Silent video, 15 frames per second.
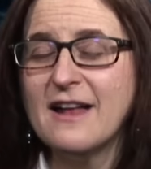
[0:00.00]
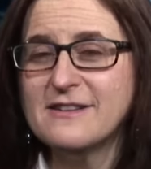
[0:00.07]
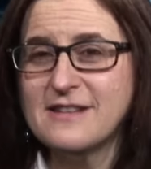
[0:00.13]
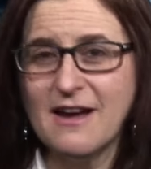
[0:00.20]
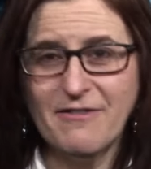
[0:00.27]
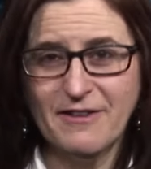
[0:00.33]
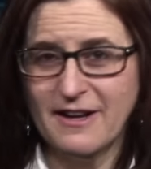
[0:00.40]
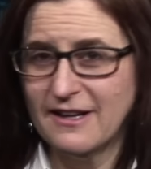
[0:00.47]

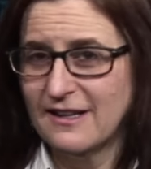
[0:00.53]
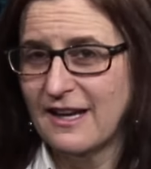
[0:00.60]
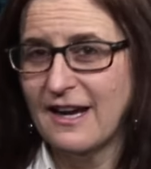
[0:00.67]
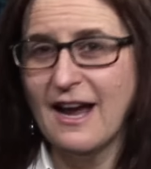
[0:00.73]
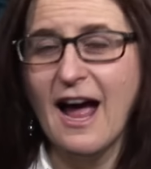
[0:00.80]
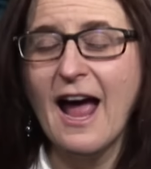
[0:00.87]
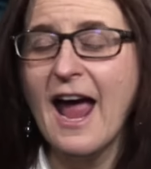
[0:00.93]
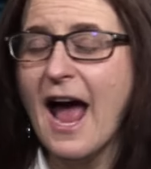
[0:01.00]

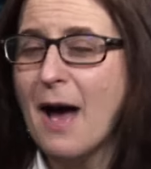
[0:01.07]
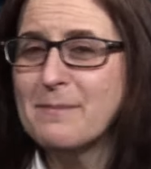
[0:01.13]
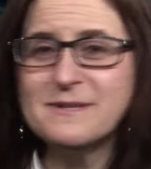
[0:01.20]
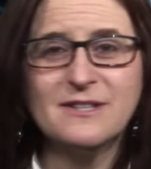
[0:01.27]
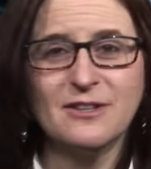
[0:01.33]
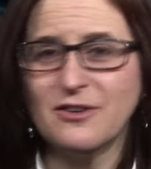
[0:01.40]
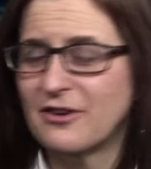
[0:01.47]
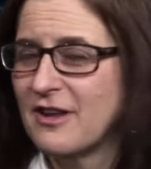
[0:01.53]
Definitely. I
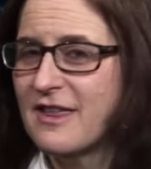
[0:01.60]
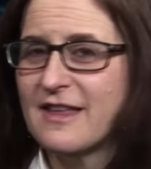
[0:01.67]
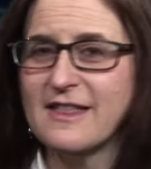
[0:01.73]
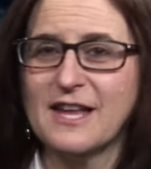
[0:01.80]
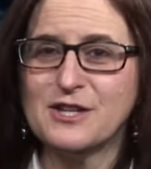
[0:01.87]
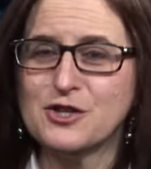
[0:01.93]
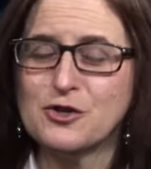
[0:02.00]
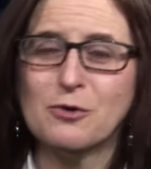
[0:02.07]
absolutely think
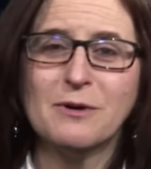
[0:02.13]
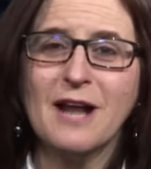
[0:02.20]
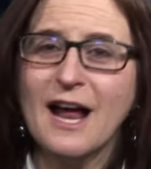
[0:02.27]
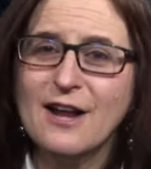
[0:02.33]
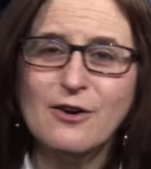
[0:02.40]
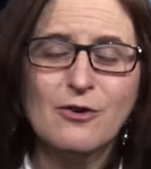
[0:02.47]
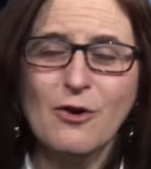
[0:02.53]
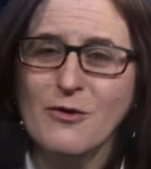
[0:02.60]
that's true. And
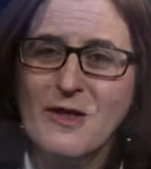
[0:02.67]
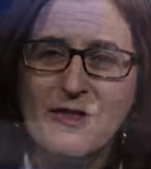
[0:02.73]
I don't know